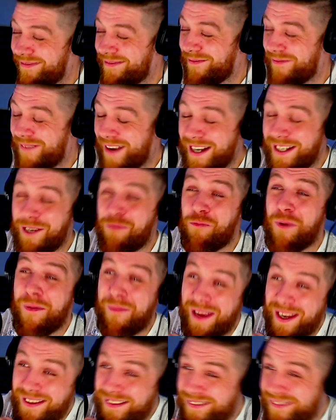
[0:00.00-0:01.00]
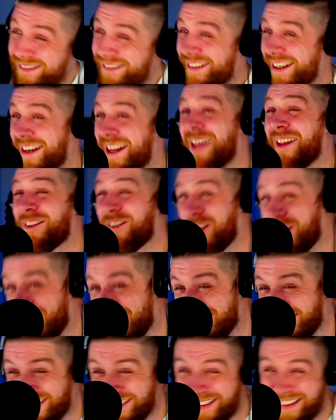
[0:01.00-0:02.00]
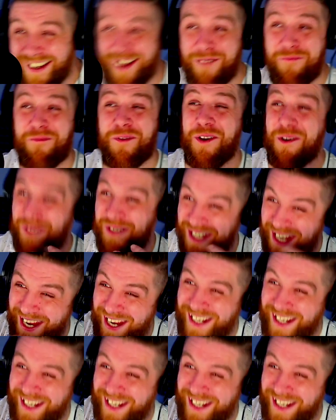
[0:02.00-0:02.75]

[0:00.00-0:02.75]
finding women and alcohol and music.